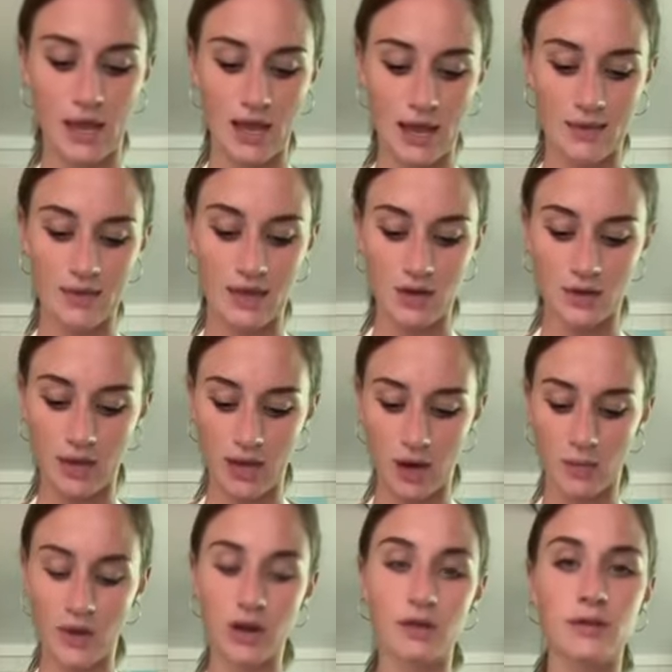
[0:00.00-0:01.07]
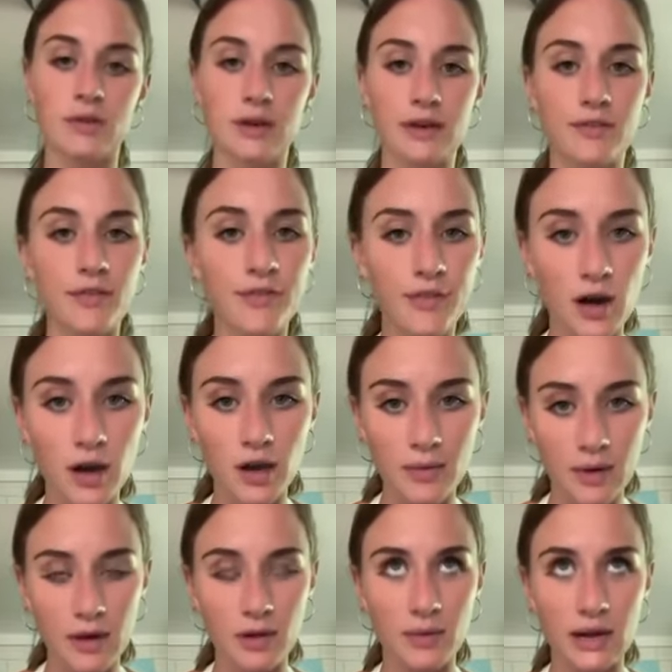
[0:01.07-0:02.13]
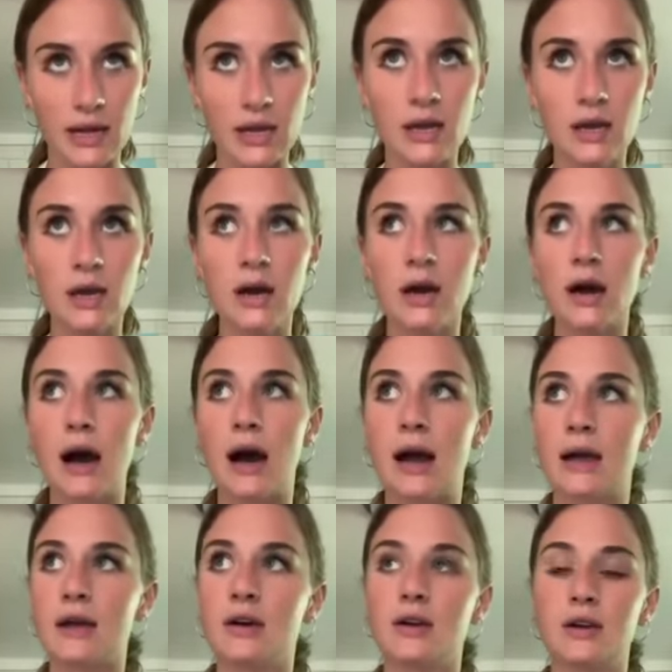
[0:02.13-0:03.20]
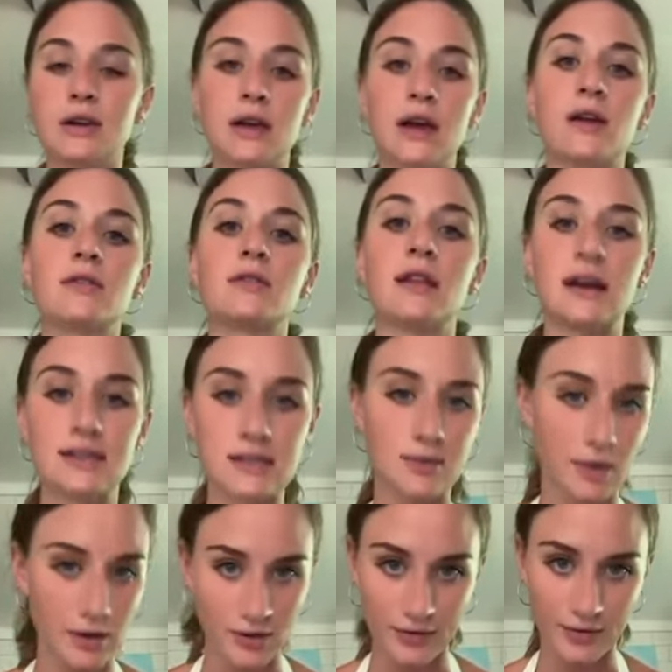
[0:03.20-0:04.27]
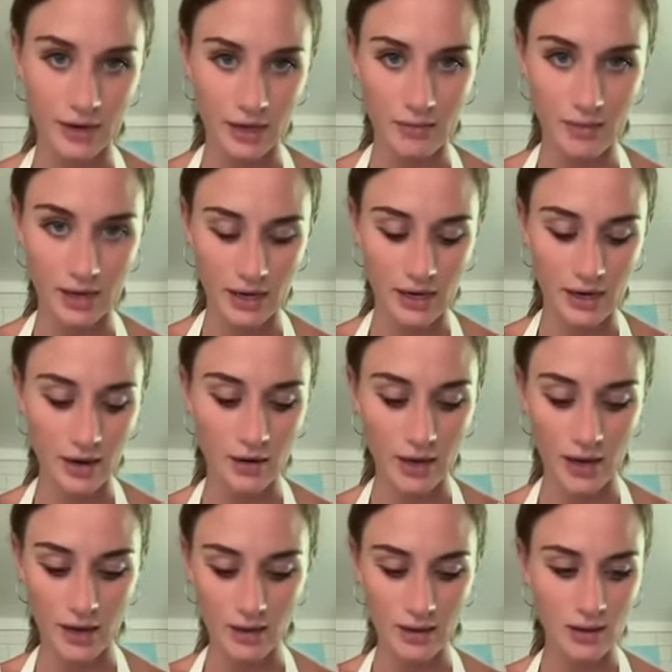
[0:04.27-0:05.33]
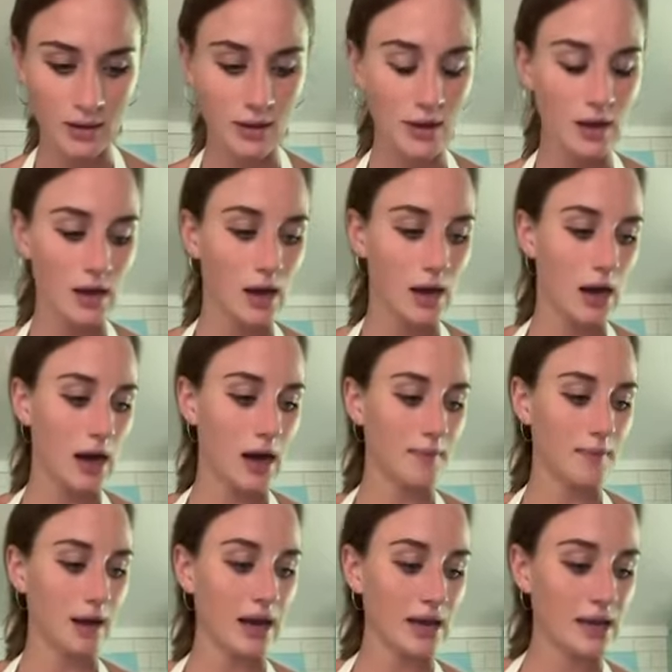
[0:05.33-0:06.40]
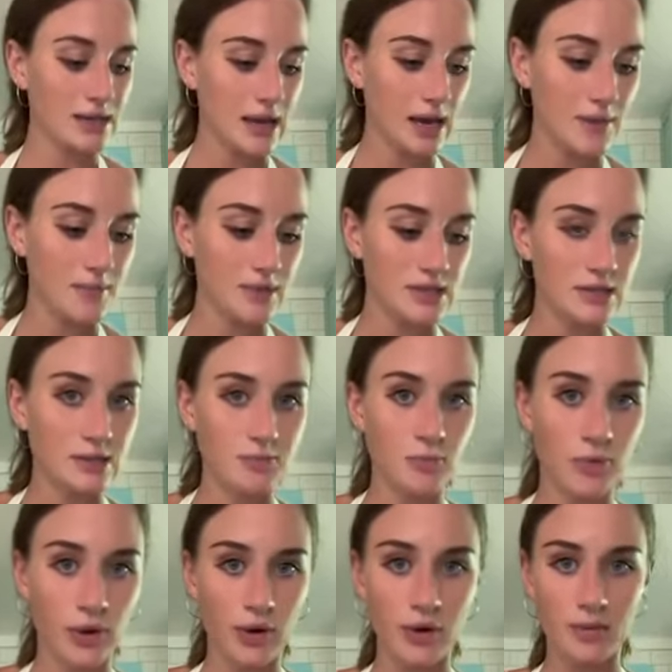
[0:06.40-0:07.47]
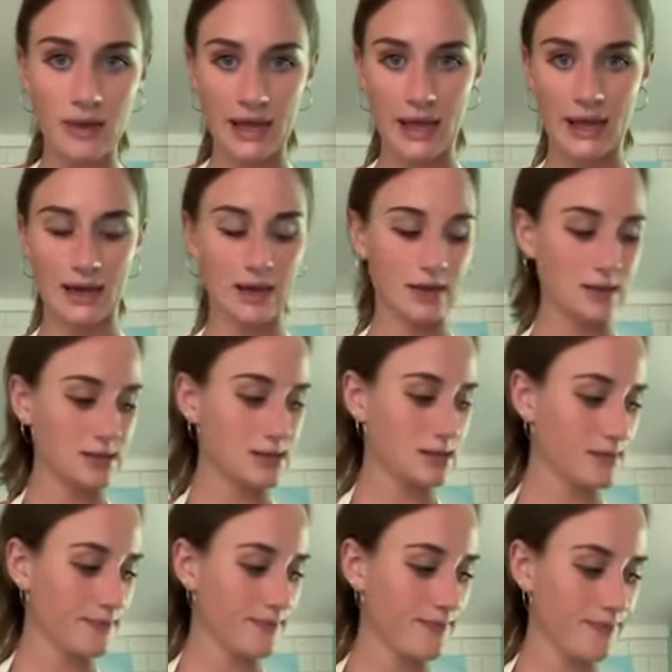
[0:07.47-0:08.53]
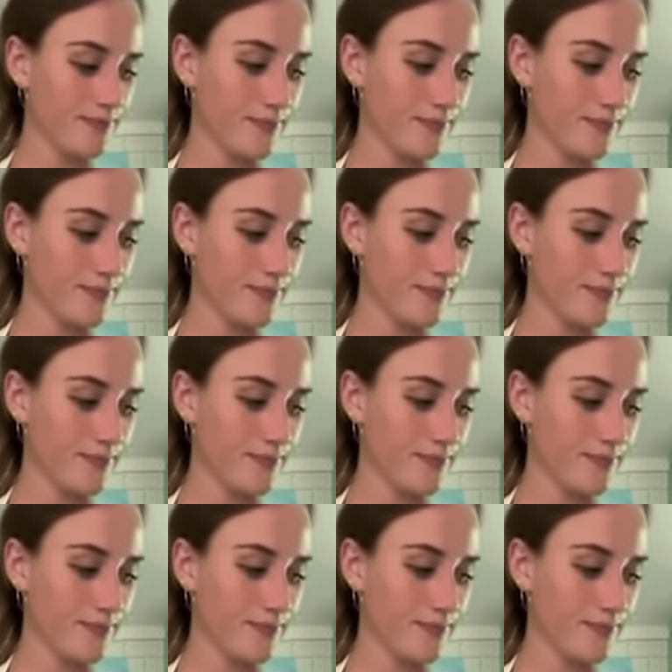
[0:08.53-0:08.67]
And they don't care. We don't give a f*** about your money. I couldn't care less about your f***ing money, okay? My type is broke mechanics